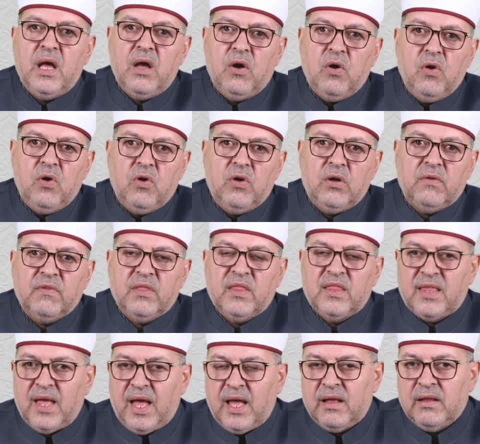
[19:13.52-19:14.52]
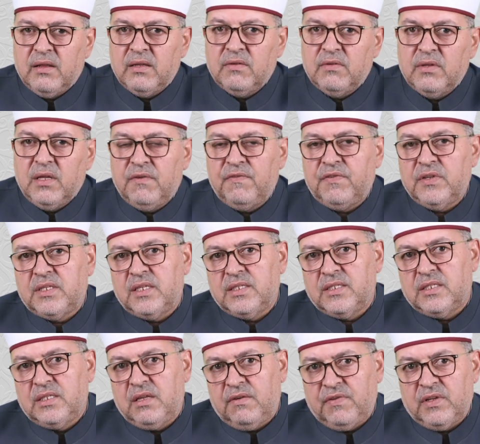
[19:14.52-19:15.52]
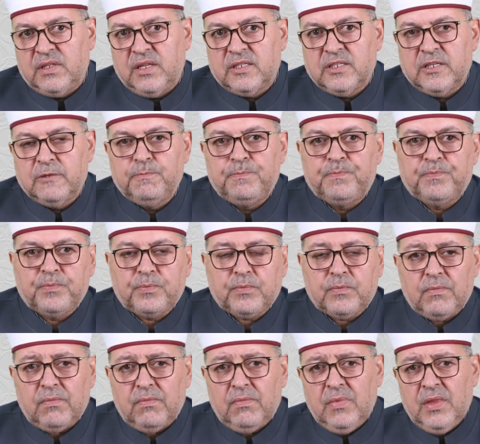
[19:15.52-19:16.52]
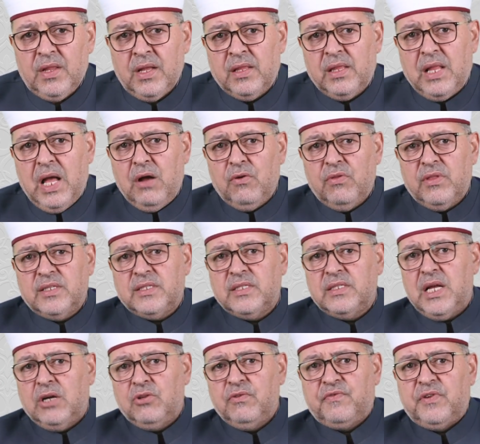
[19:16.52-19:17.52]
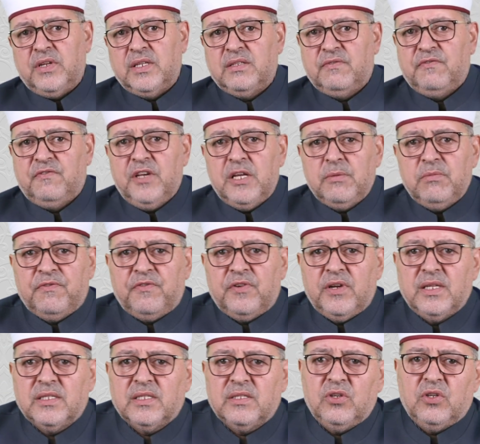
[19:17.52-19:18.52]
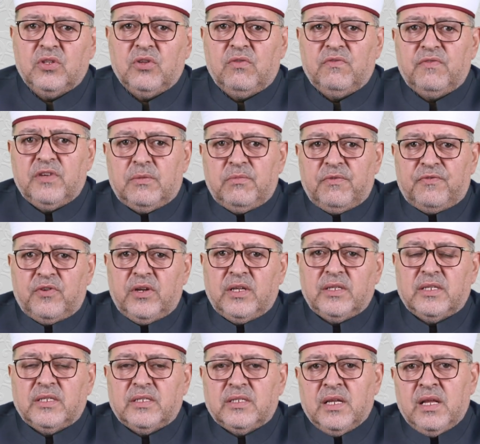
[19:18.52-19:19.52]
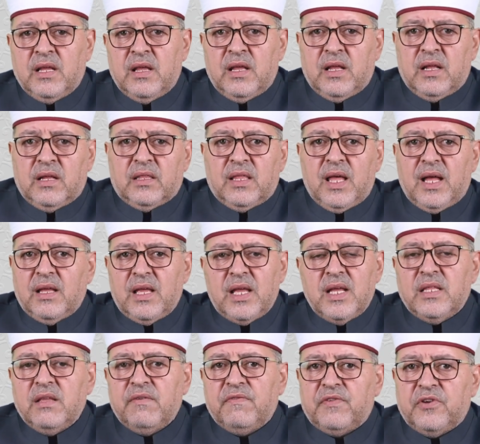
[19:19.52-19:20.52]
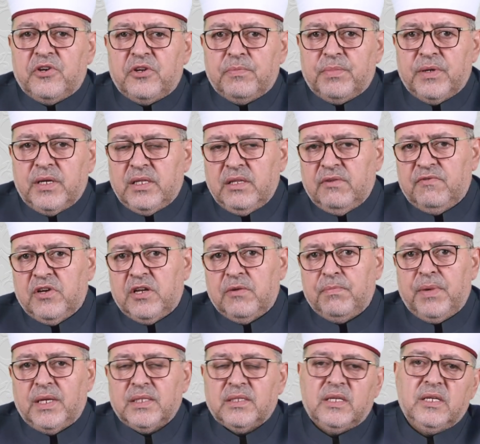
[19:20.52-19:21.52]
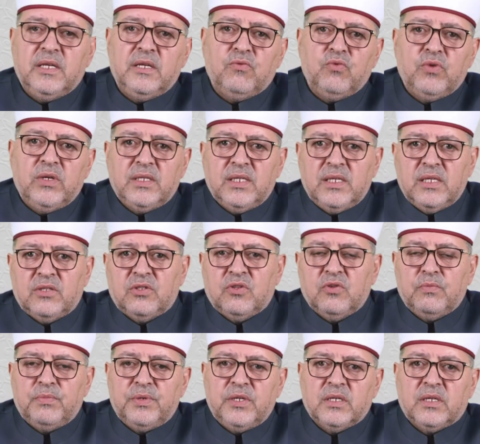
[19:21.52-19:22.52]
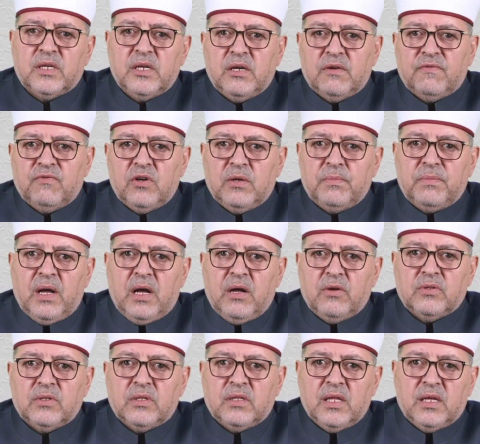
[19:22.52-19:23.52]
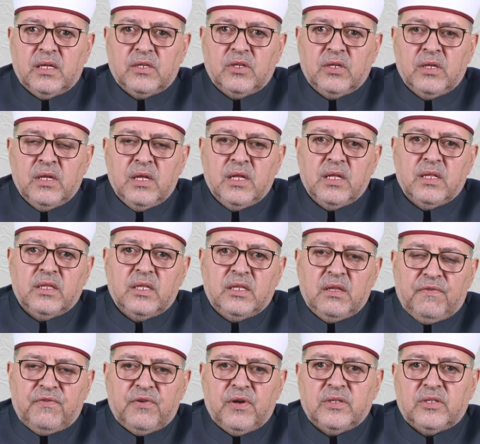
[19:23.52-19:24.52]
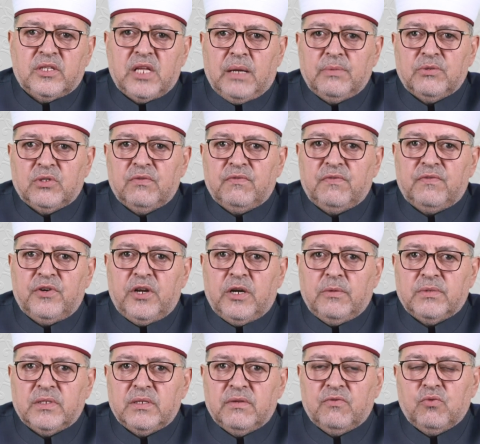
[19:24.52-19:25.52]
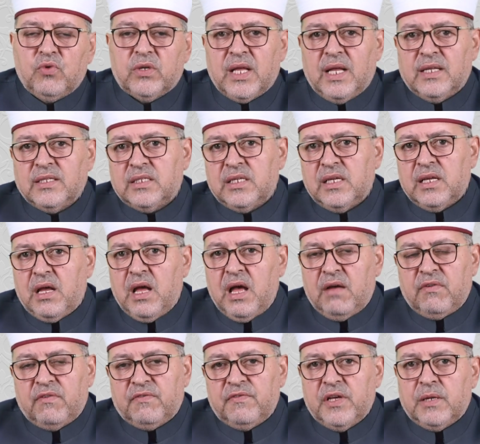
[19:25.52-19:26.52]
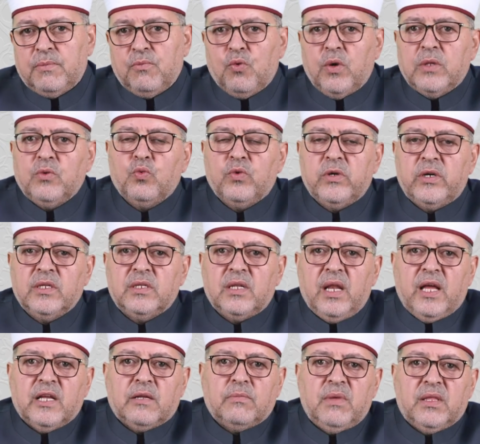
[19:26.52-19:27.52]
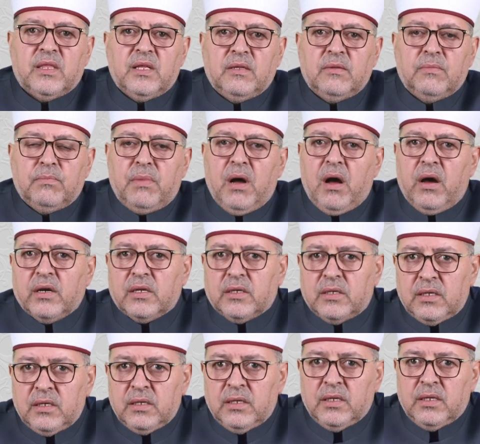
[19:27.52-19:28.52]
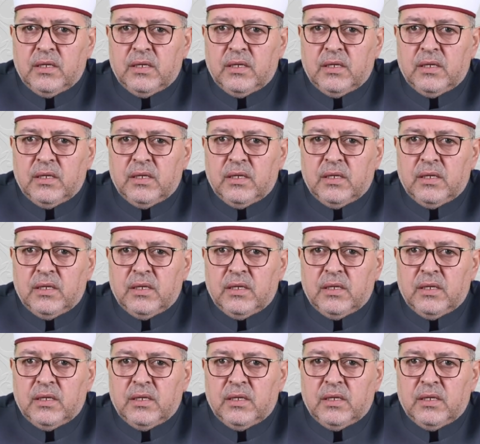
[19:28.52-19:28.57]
or the if it is definite. Now, this is noun phrase. Verb phrase, verb phrases. Any verb. But here we need to be careful about the different types of verbs. We can say I have a verb, one word, like bark,